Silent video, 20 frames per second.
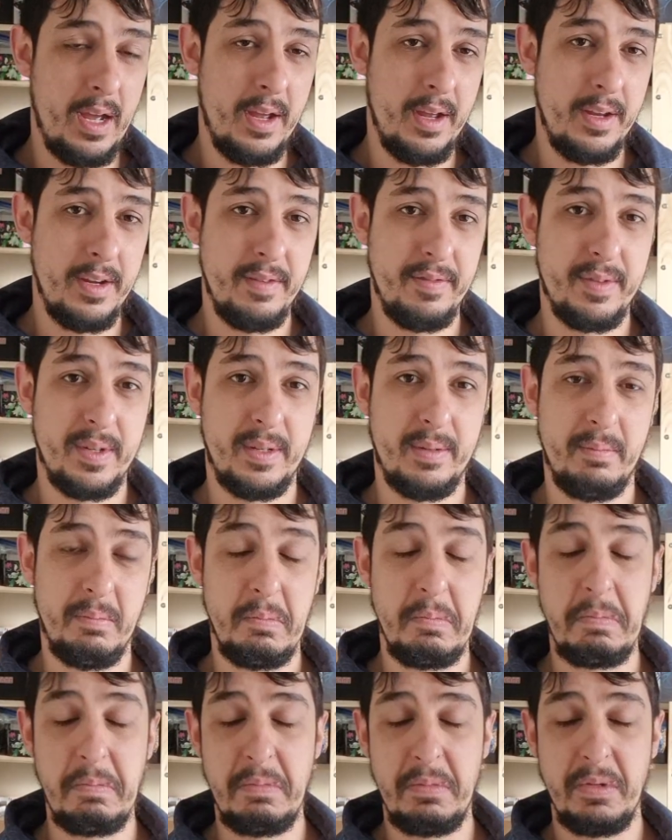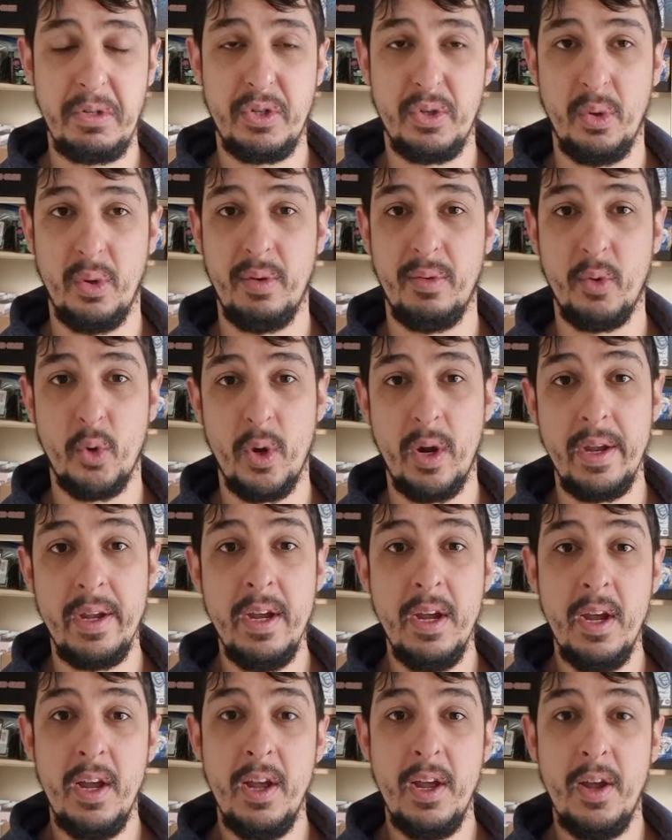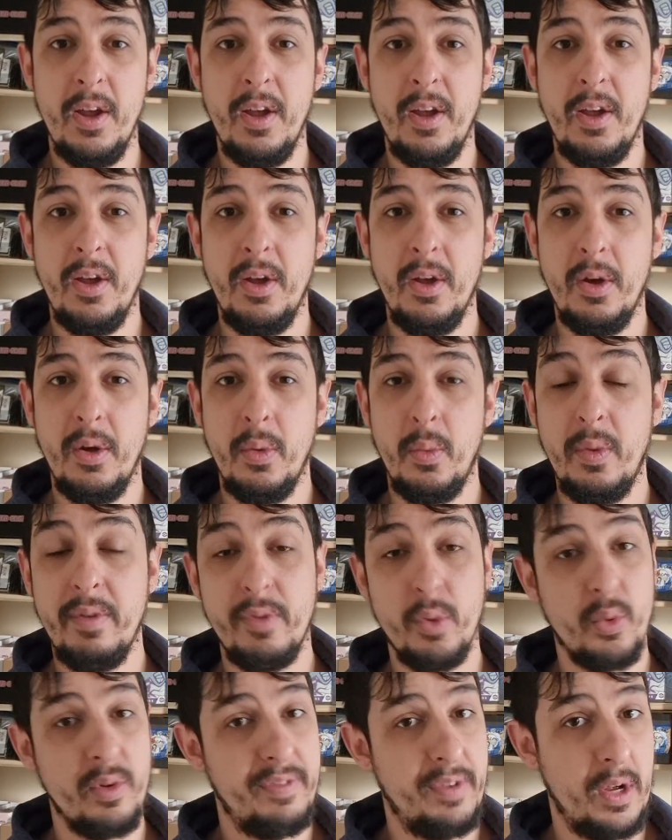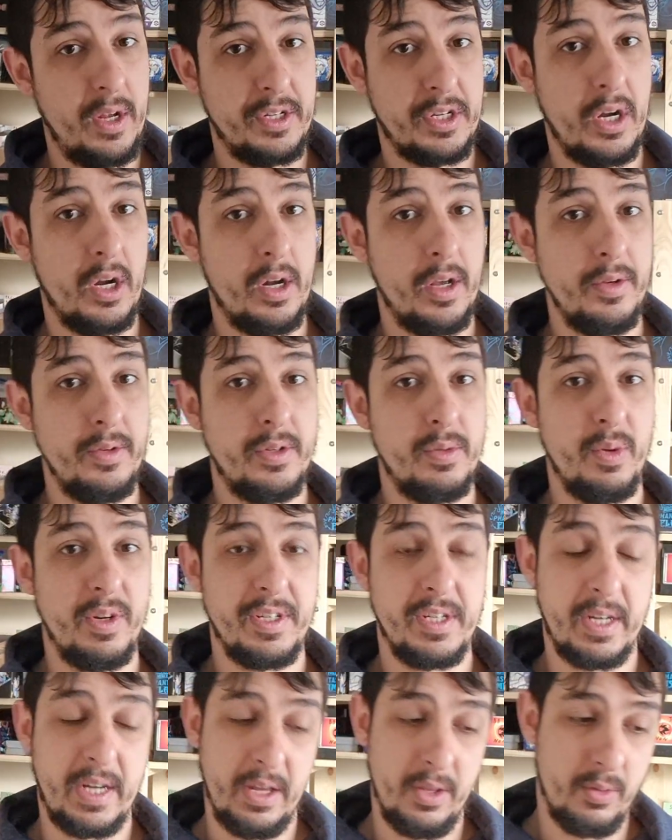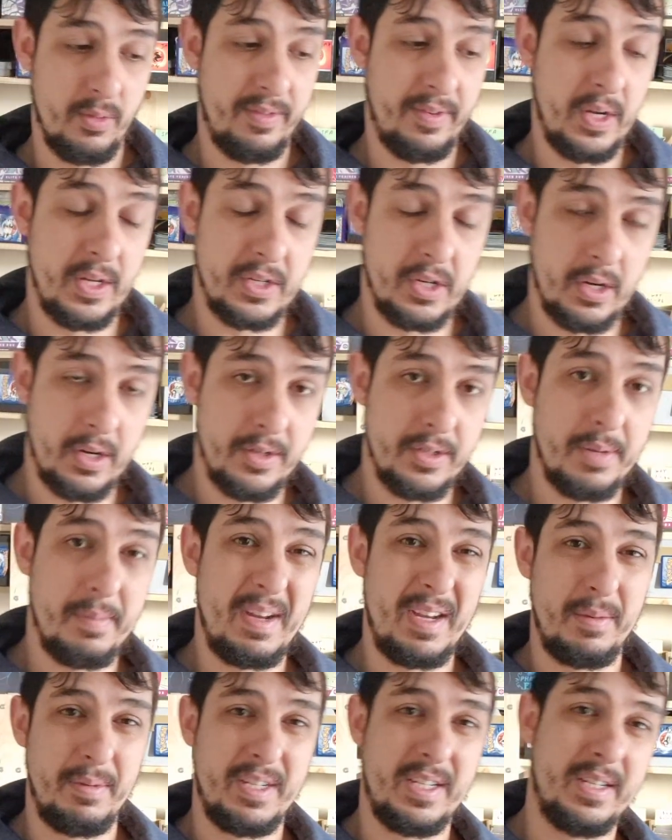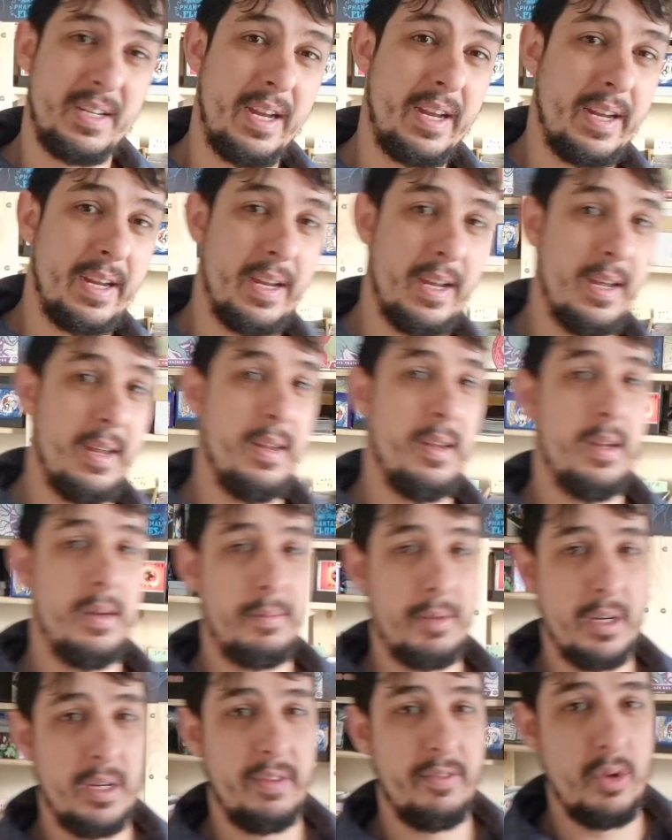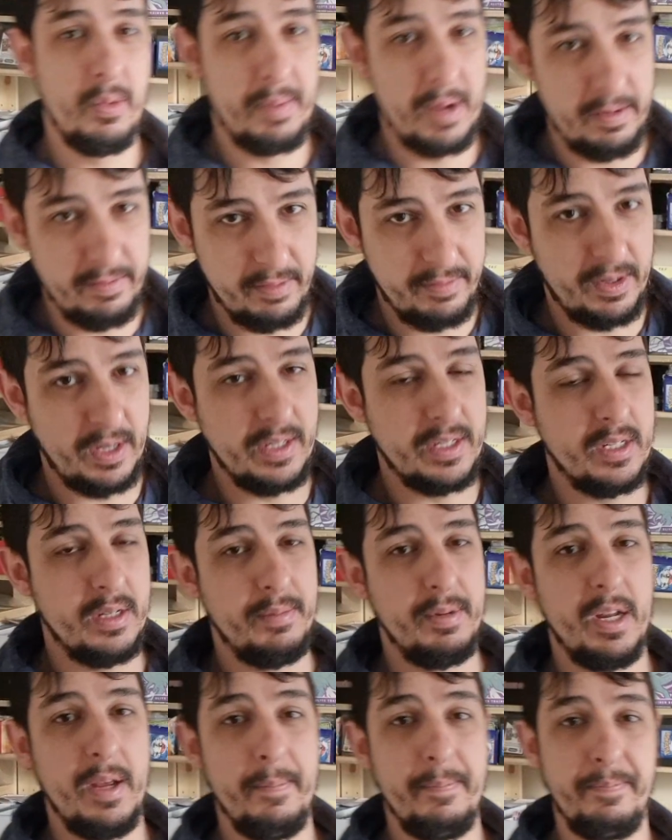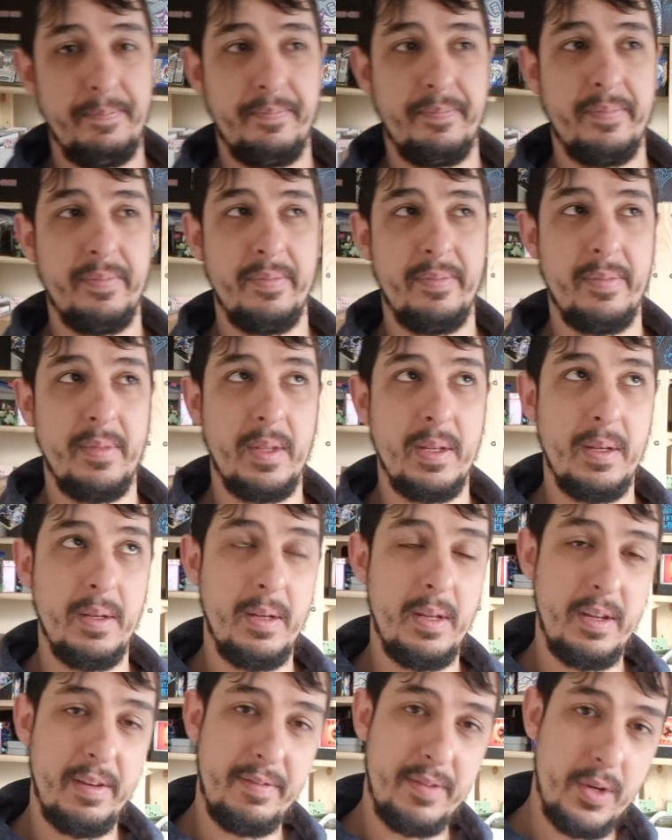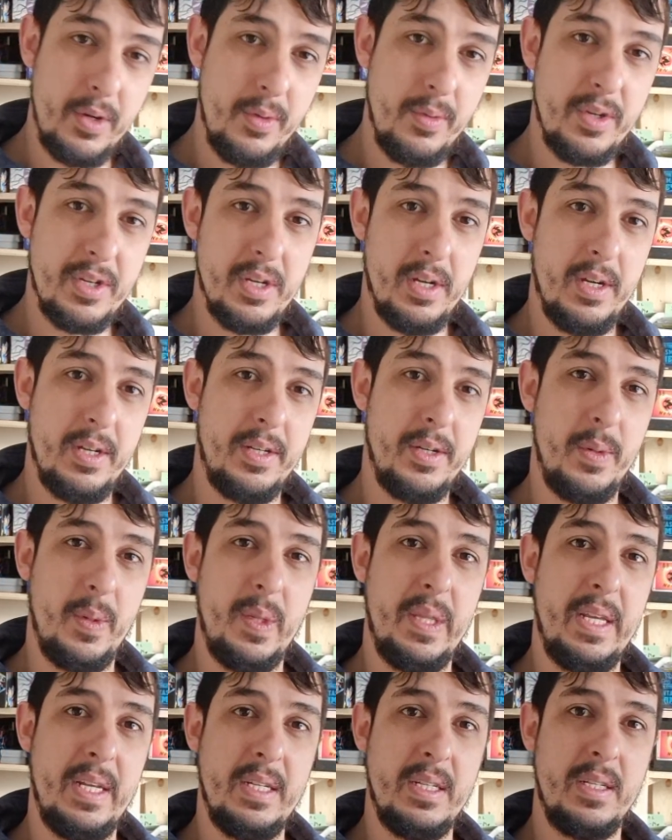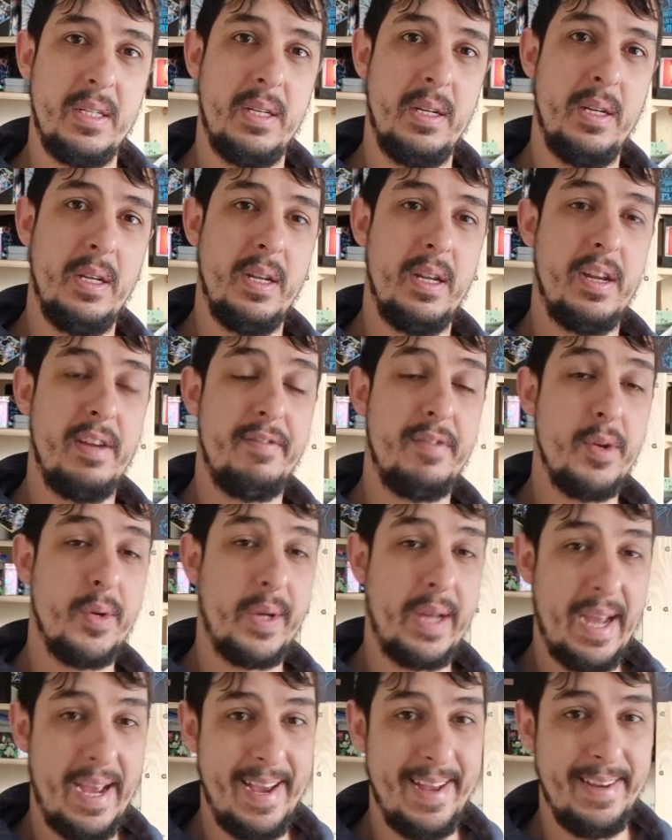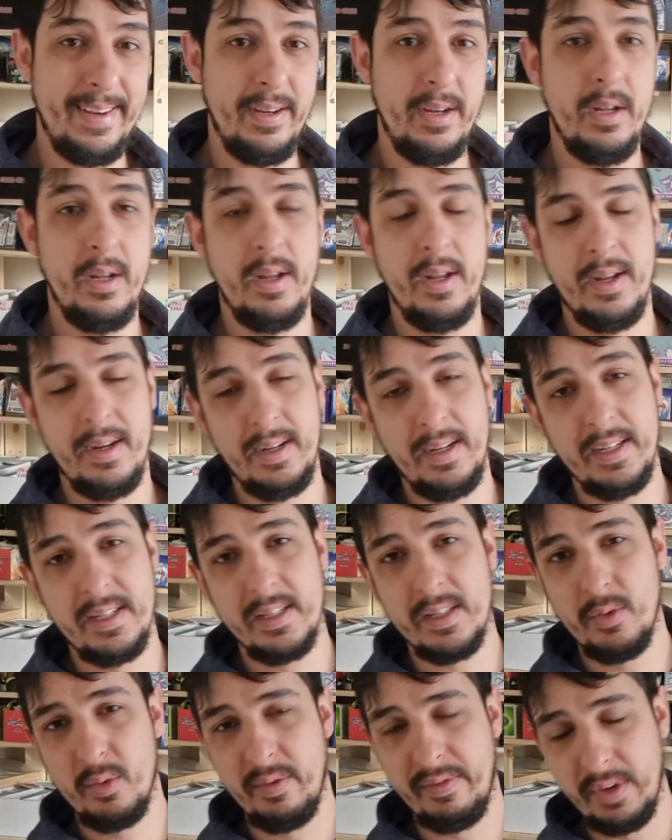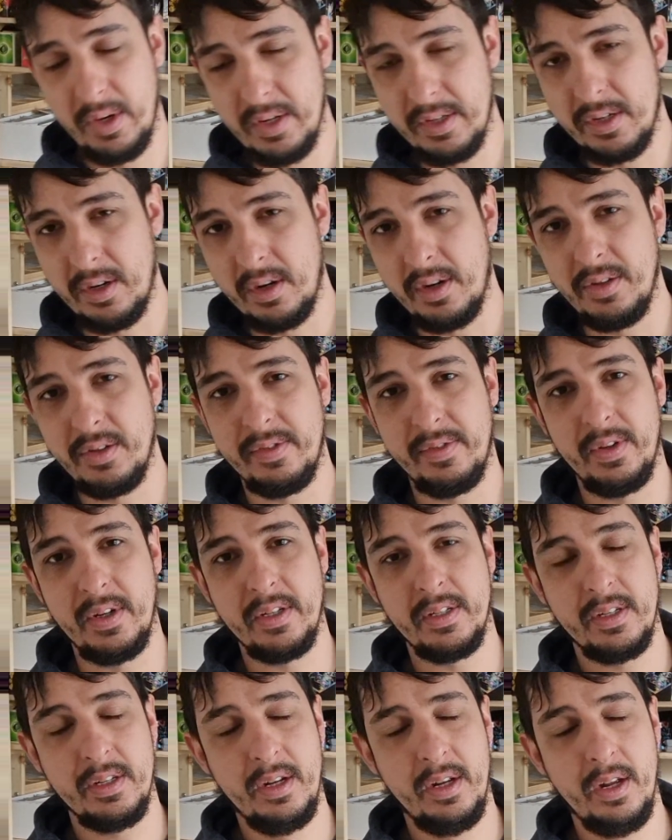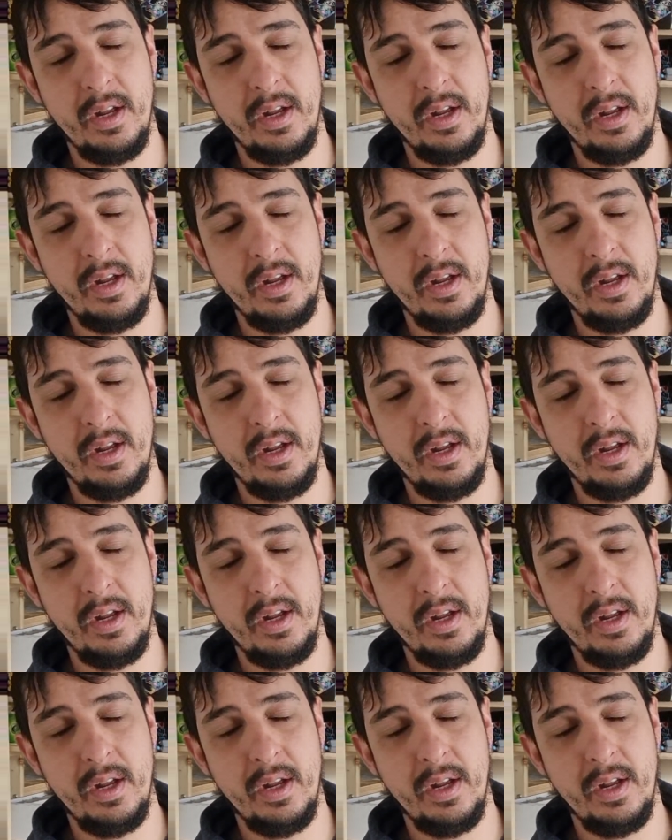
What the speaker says: you've sort of alright. With the reverse hollows, once I get the reverse hollows, I made a mistake here, and I'm going to give you a bit of advice in a minute. If you start doing this, if you can, list the reverse hollows first.